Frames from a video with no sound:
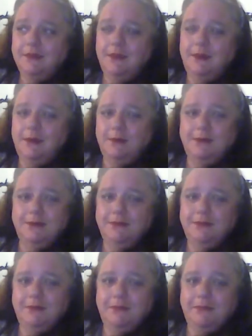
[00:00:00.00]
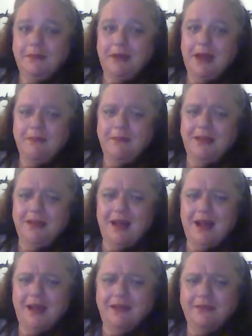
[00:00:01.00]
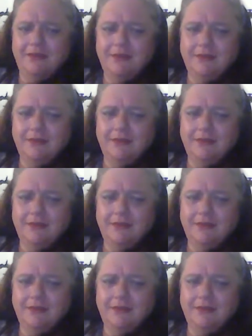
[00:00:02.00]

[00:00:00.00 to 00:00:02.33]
you know, I'm alive.